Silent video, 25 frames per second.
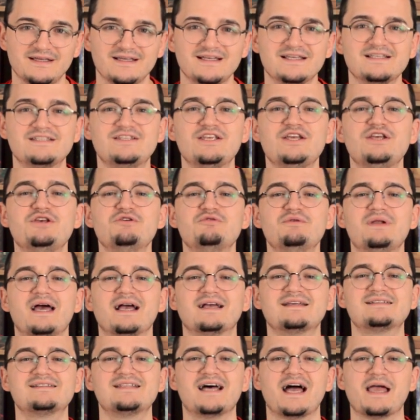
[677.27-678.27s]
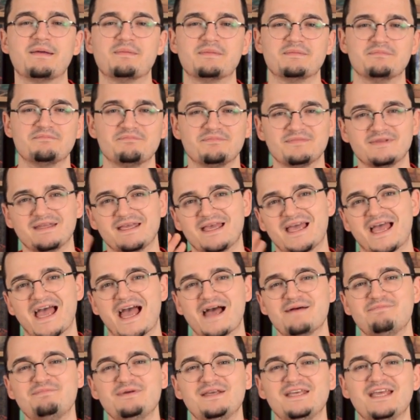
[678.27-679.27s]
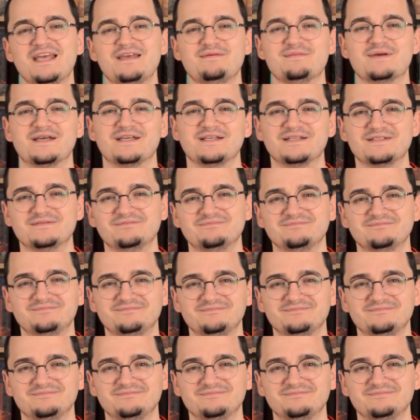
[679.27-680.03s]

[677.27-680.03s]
See you next time. Happy gaming!